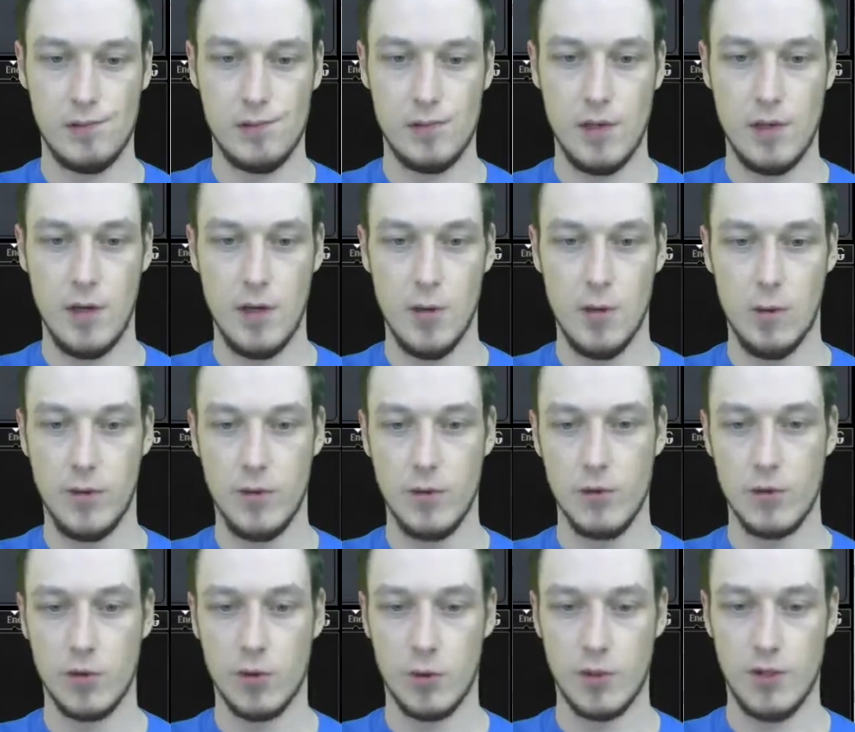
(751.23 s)
With 2
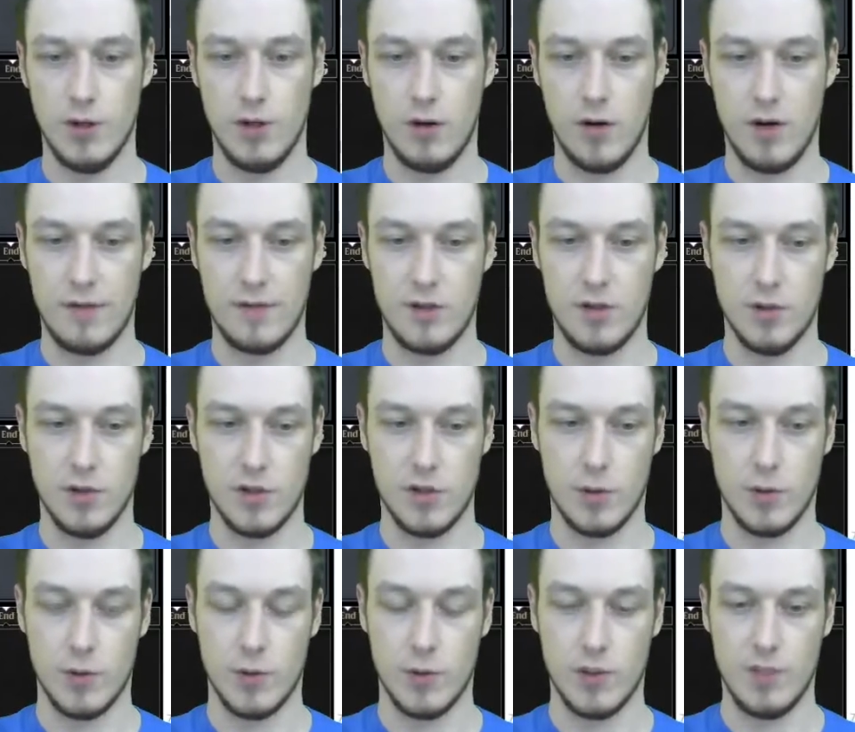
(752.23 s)
swords, you don't have to do it
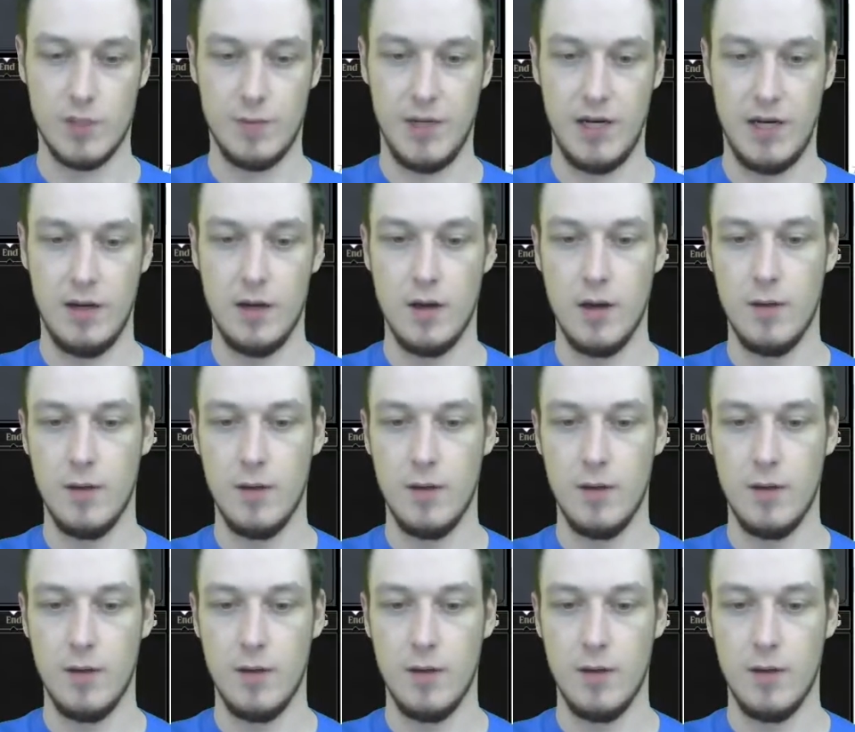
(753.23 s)
sorcery speed,